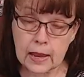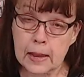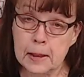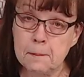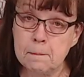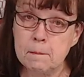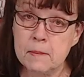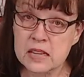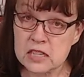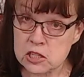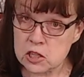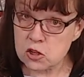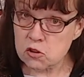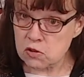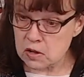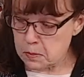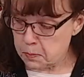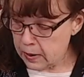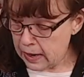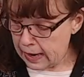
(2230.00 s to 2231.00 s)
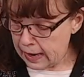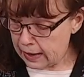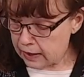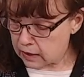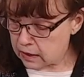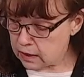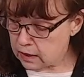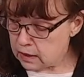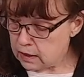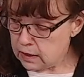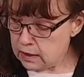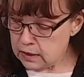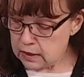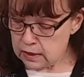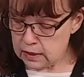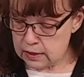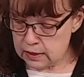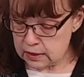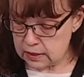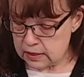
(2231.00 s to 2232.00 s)
a mystery pack.
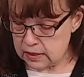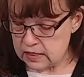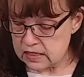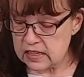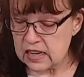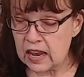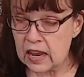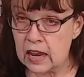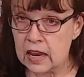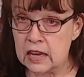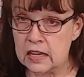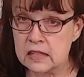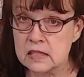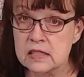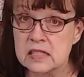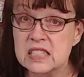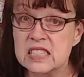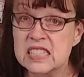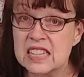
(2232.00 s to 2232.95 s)
It contains